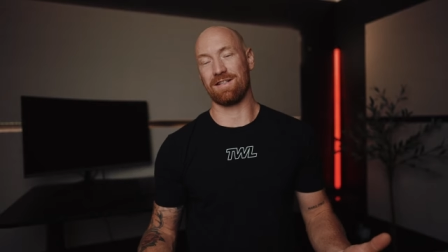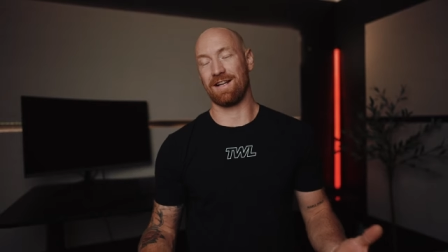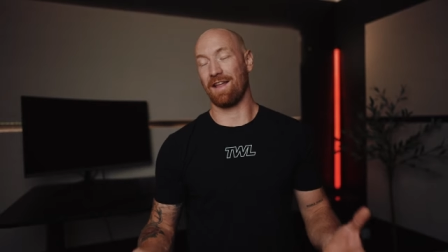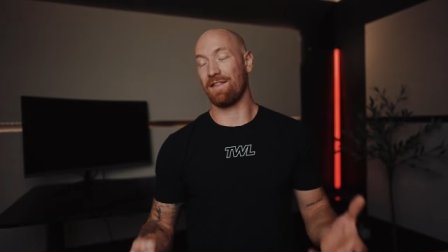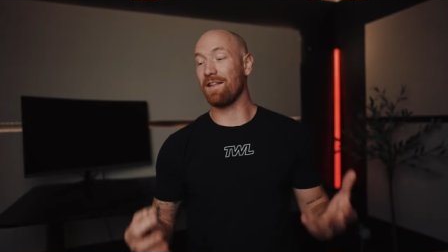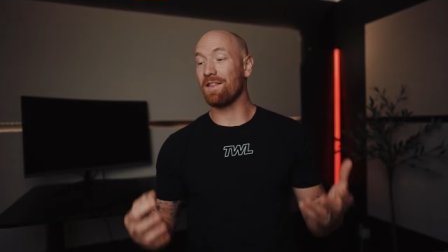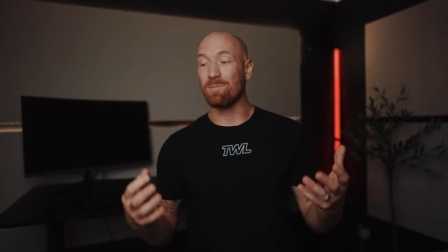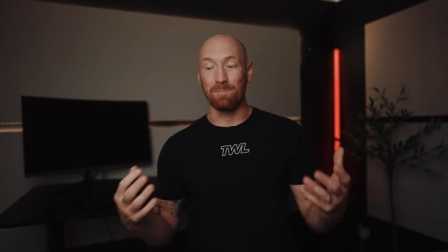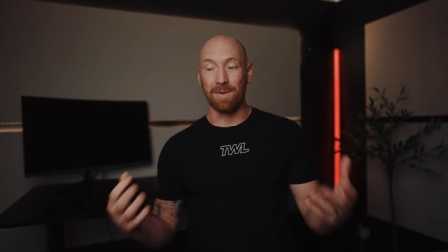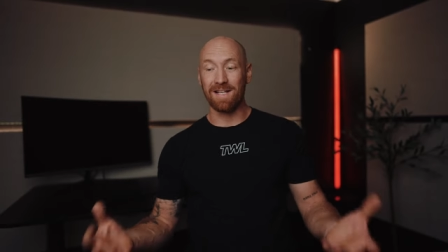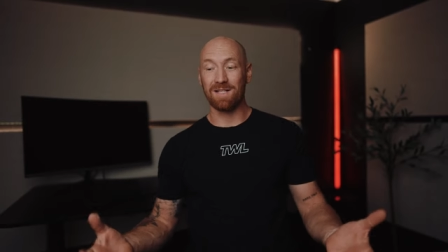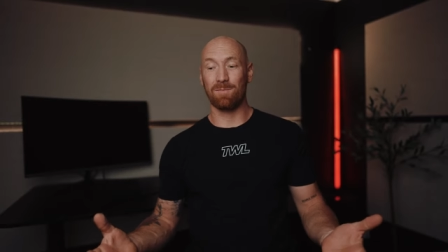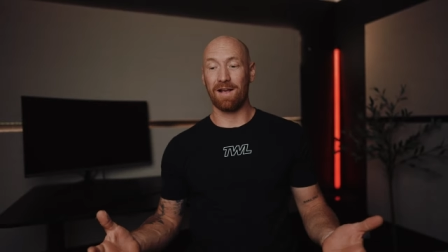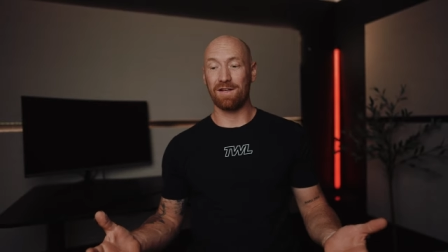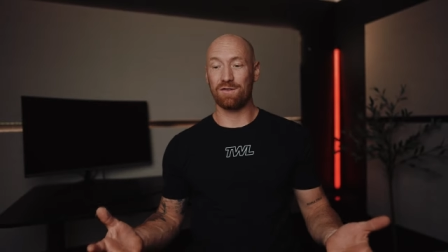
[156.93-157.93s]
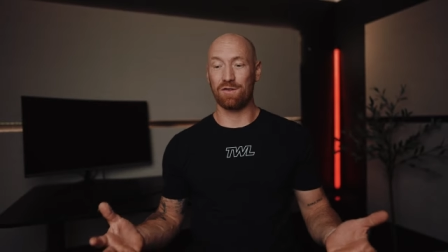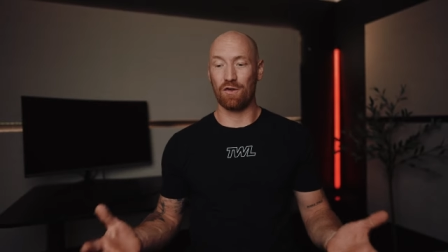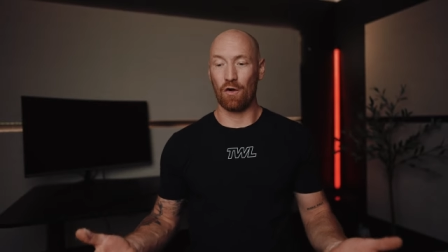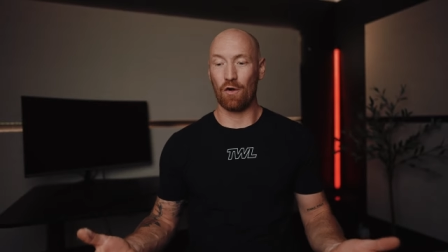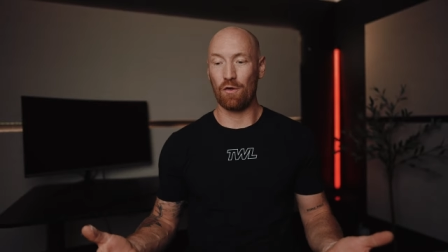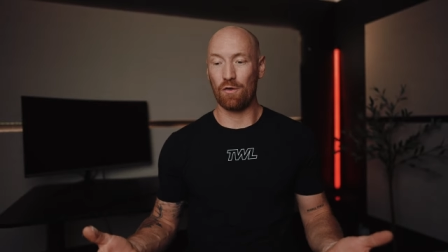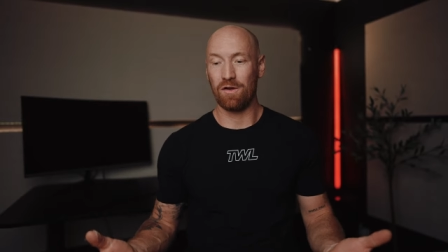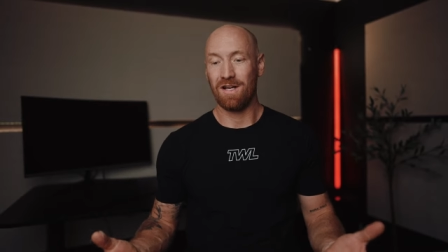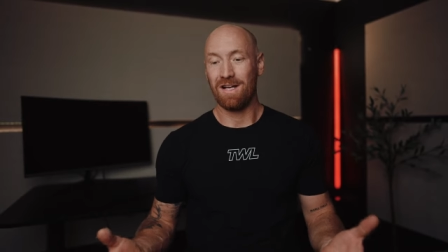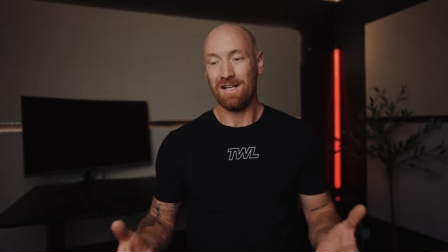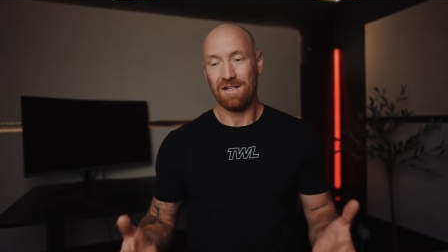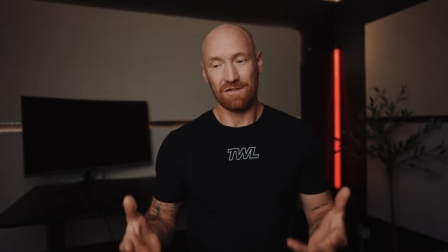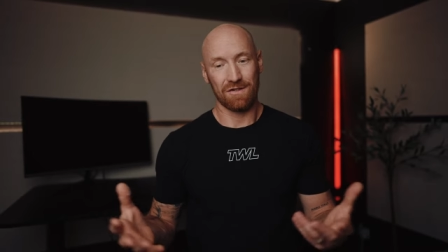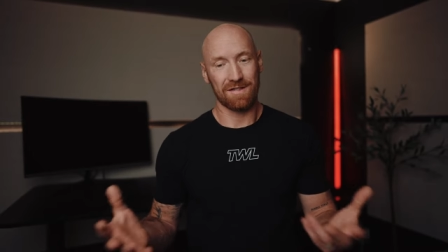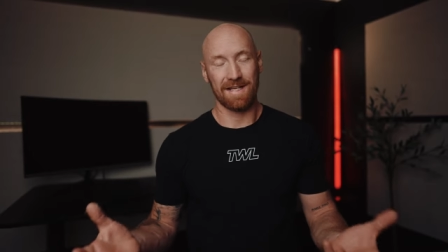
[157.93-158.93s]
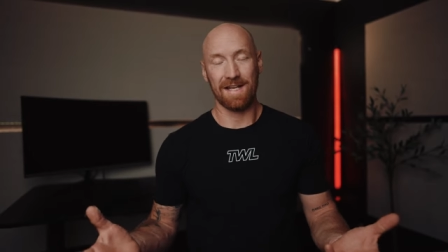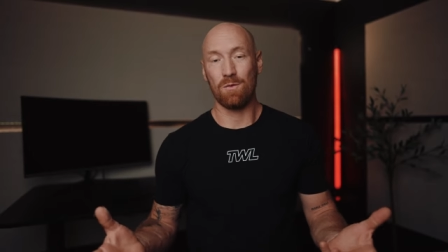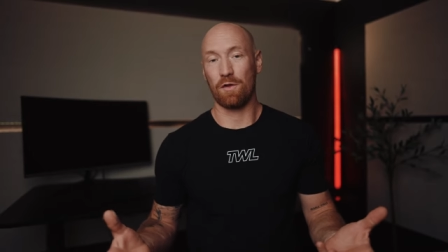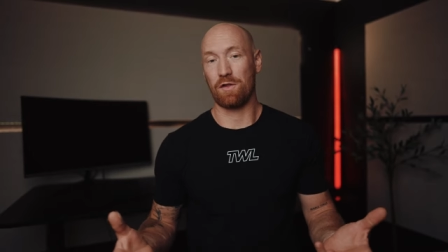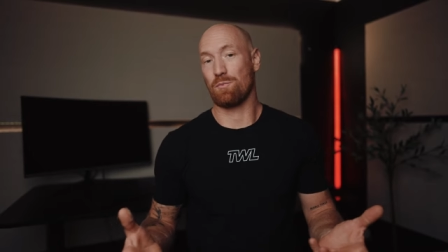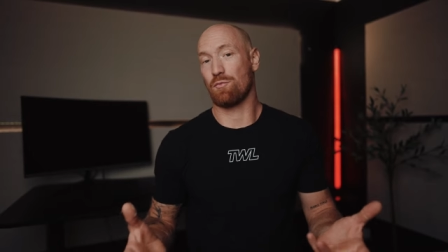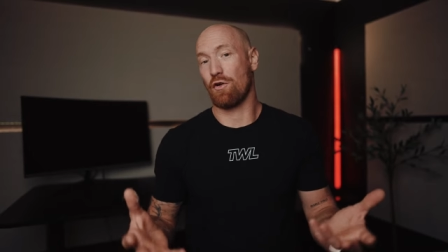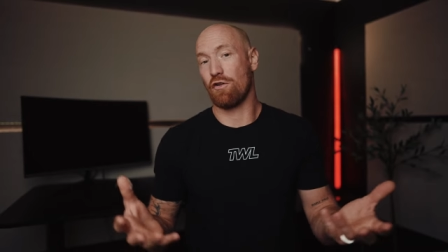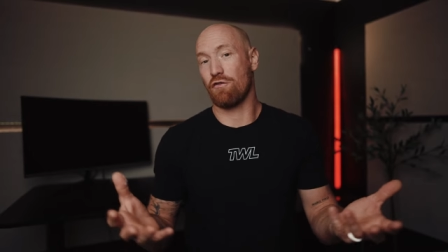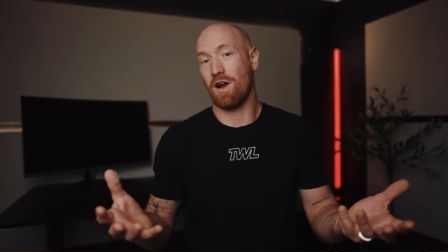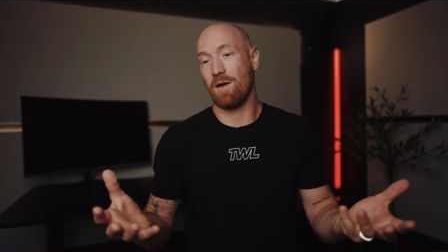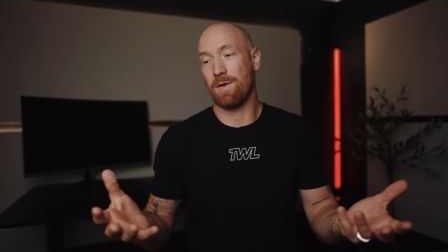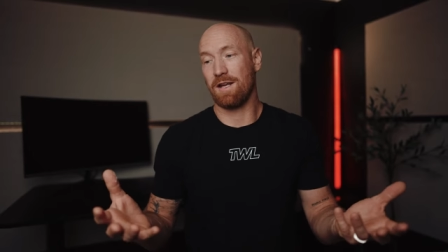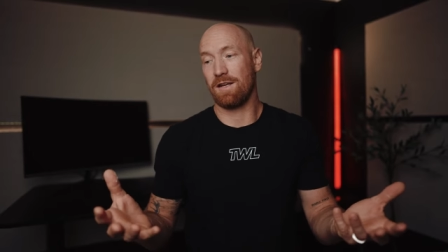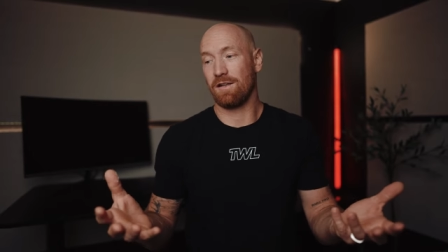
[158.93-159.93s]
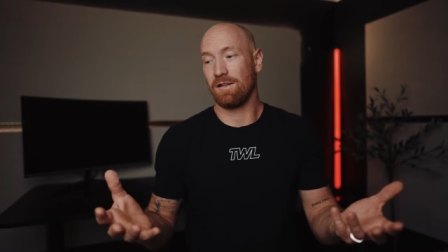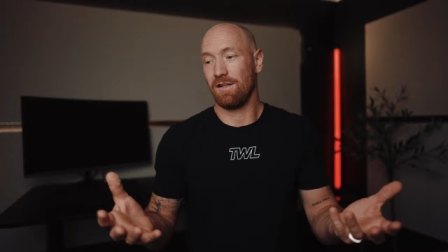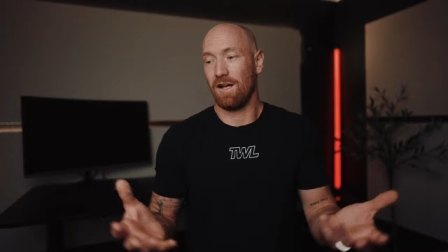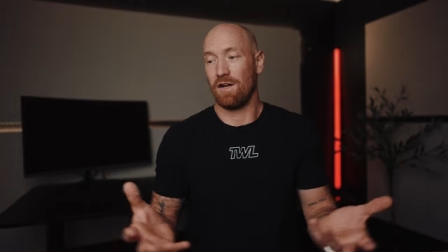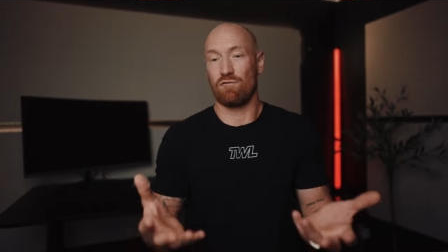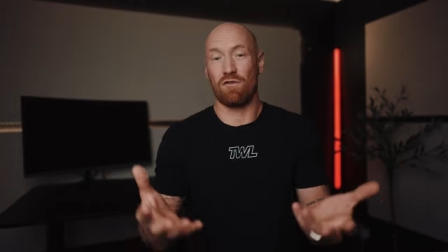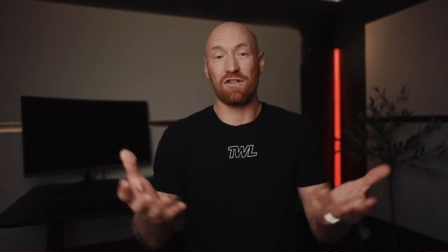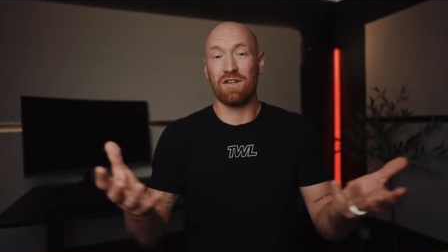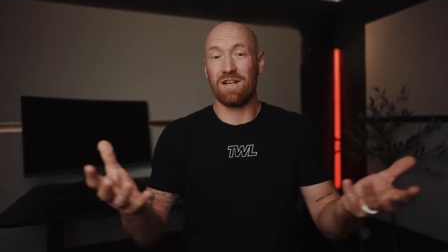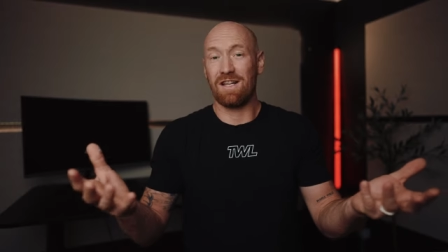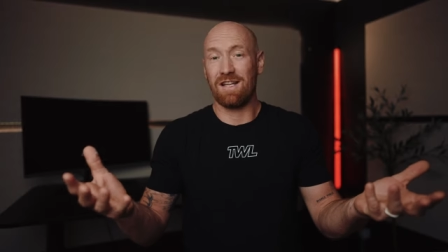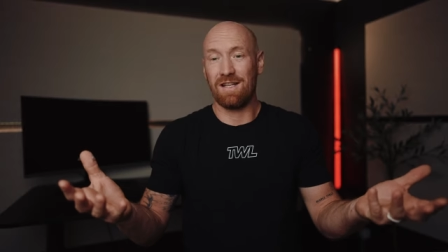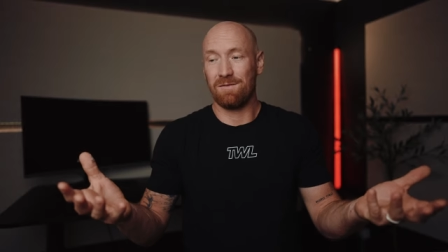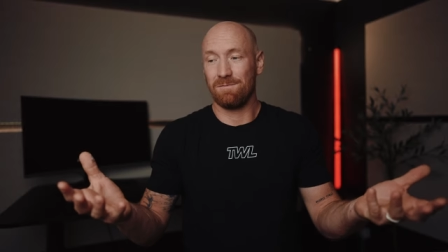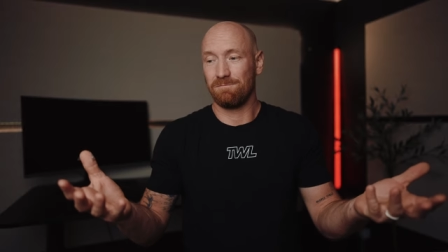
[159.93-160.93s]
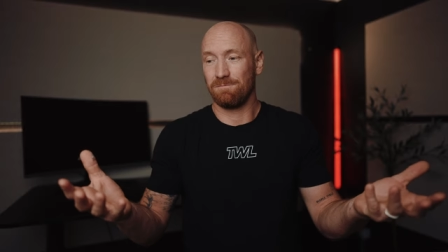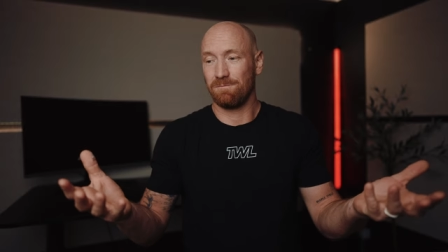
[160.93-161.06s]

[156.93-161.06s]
And I think the best place to go to see what the programming originally